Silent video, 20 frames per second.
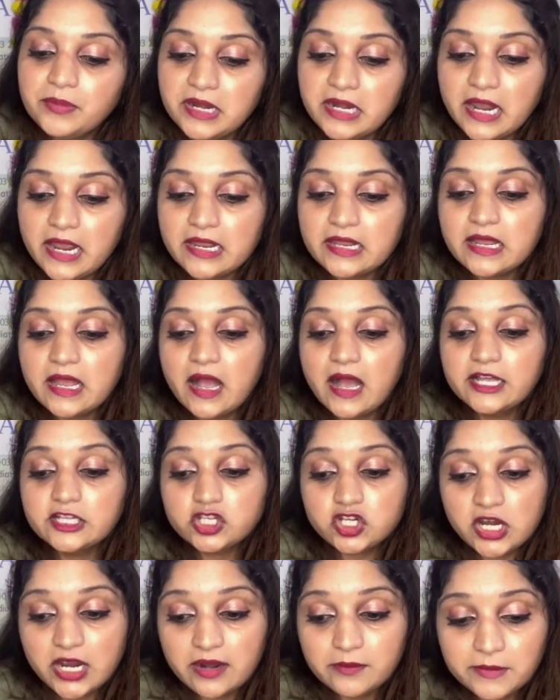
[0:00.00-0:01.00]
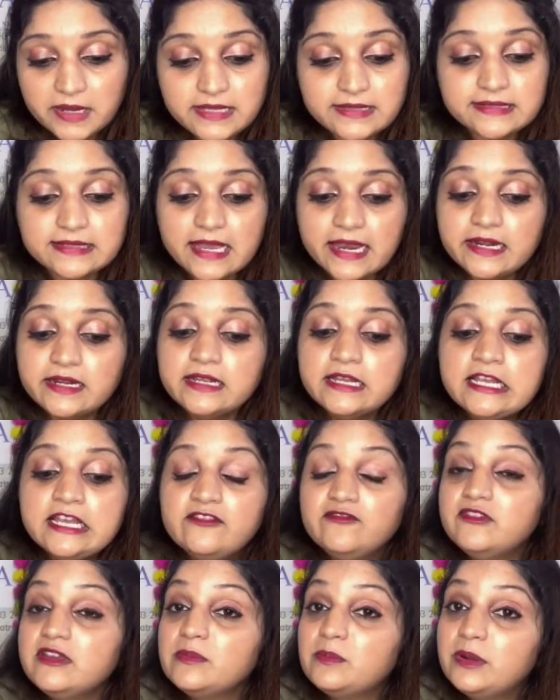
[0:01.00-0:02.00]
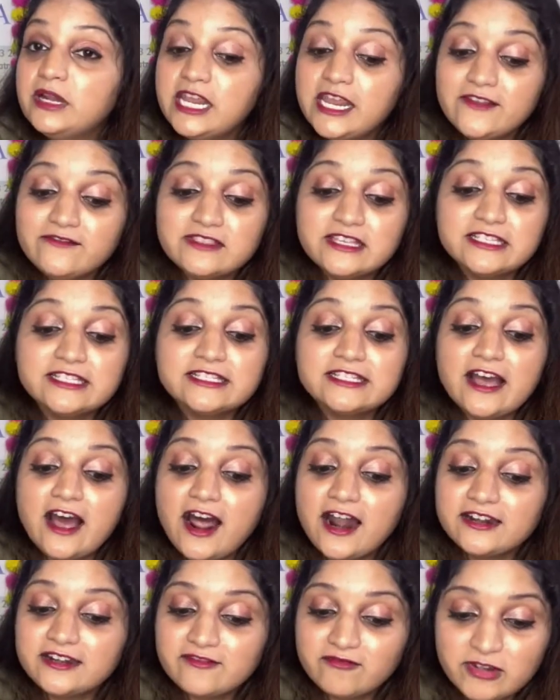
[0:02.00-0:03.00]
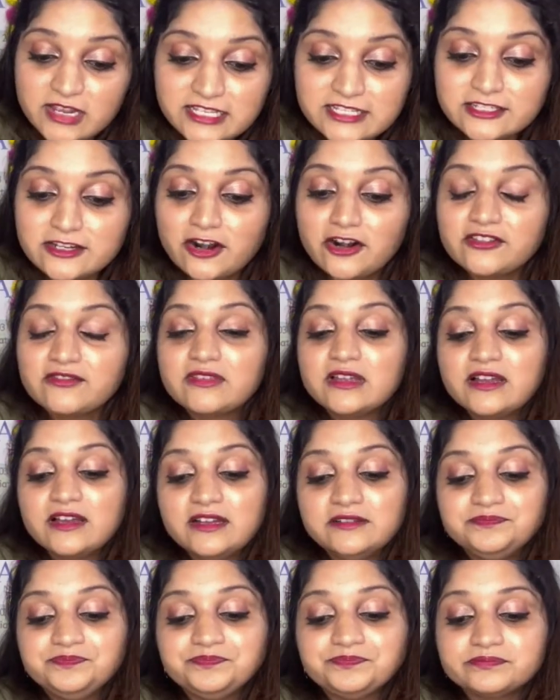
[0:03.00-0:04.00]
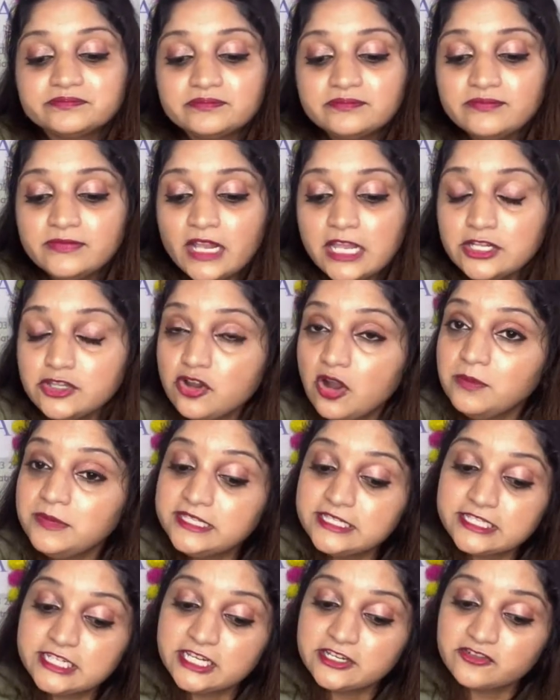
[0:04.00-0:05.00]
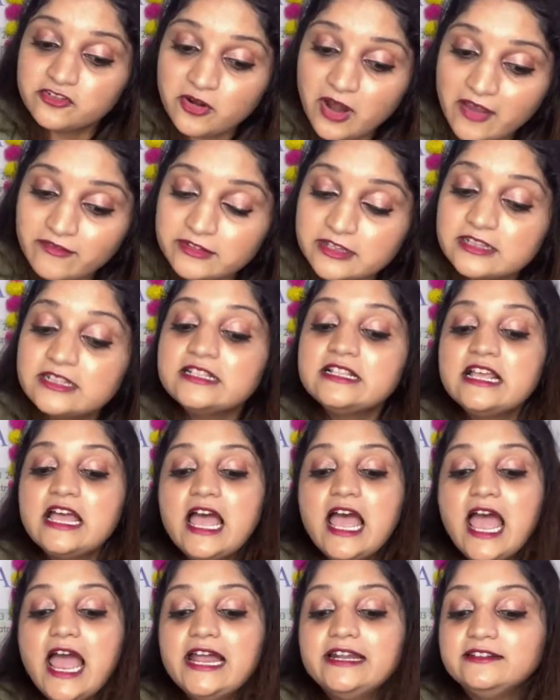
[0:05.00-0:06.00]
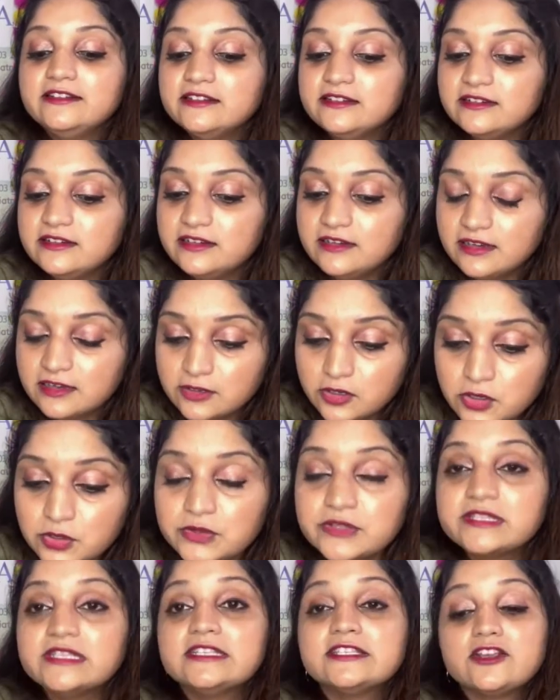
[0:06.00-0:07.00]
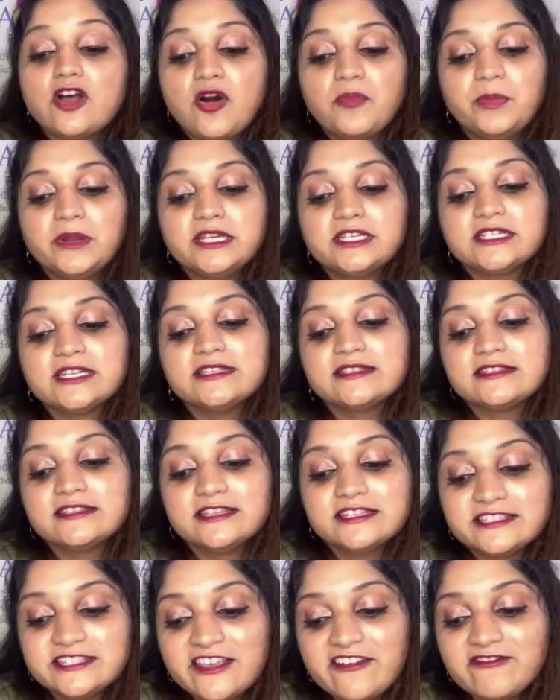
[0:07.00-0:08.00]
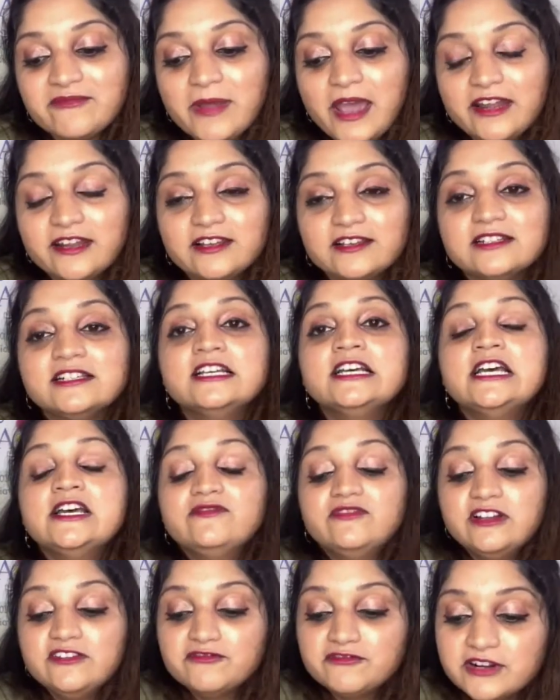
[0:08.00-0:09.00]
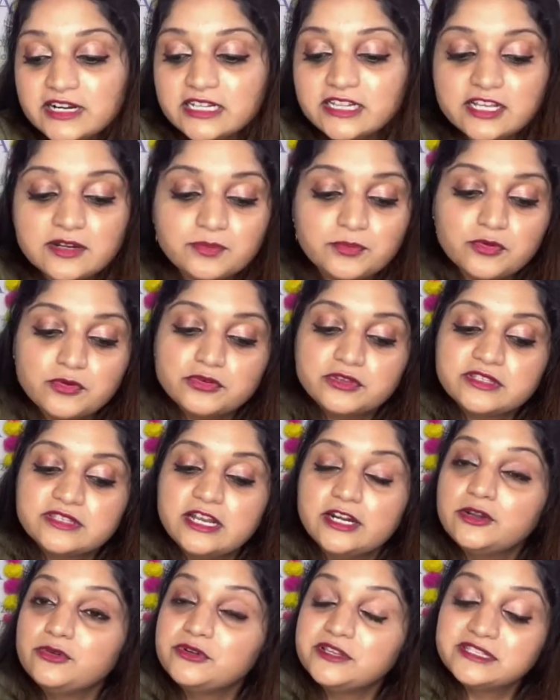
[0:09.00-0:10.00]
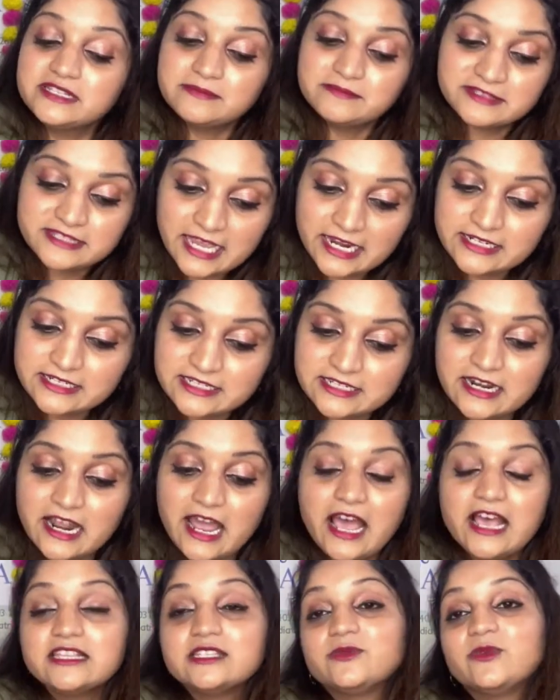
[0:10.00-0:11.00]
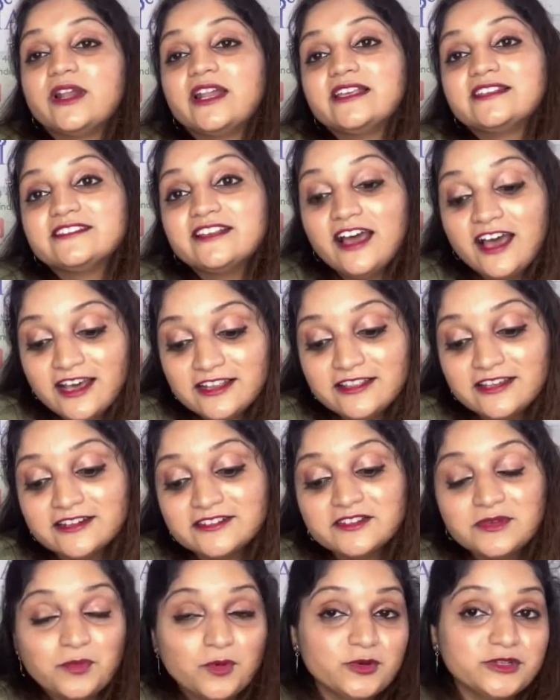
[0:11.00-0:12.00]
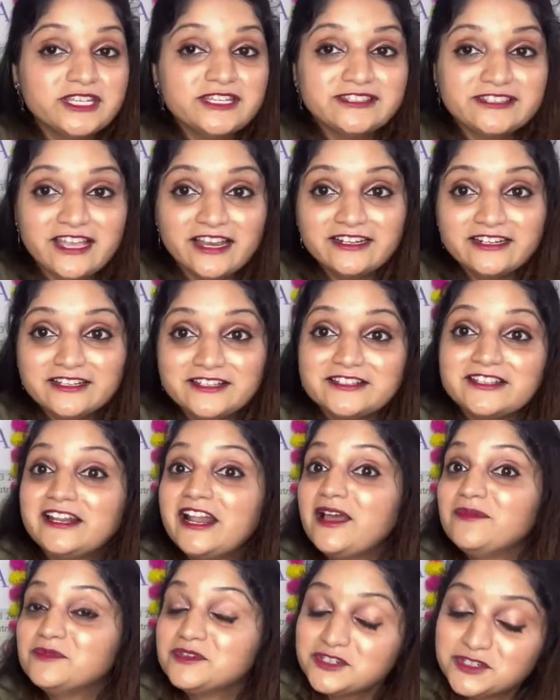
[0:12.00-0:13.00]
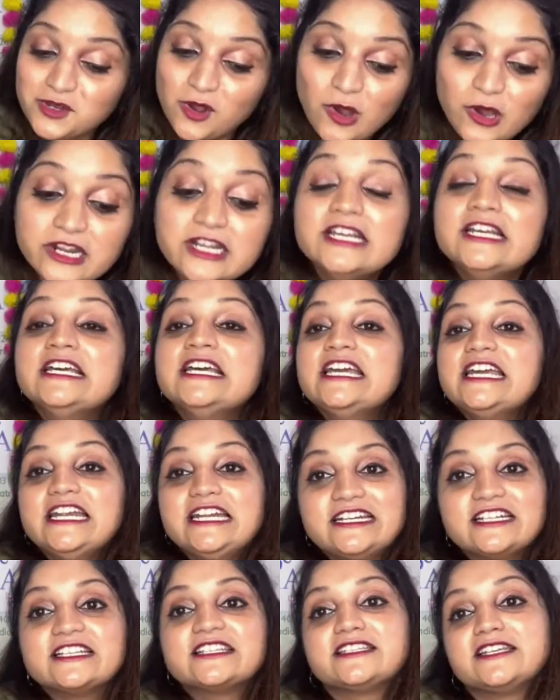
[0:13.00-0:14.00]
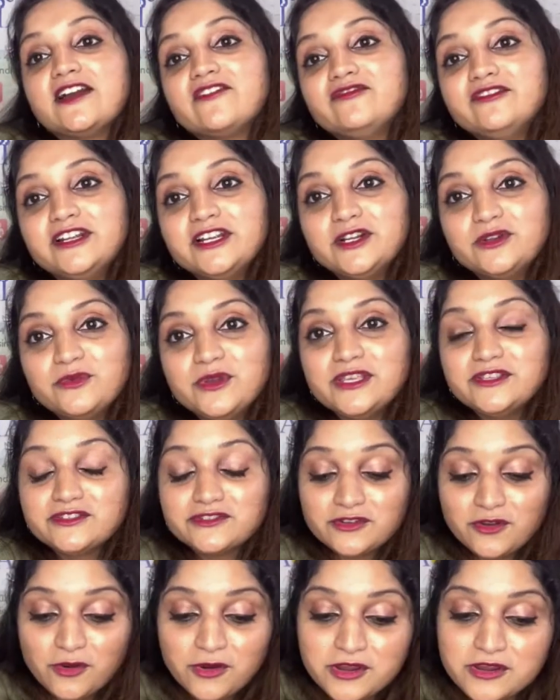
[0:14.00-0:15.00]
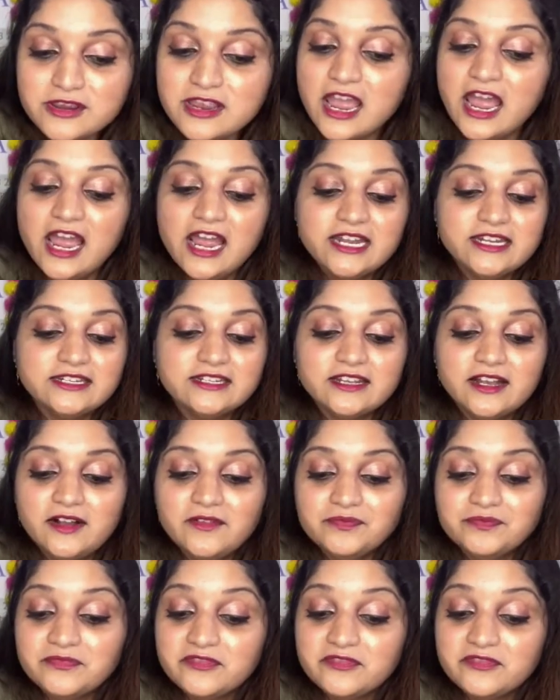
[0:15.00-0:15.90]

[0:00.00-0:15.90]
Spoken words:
Penang chairman said, we believe the restart of the domestic travel and cruises operations in a safe manner will further boost the tourism sector as well as the other supporting sectors, and I'm sure it is definitely doing so, and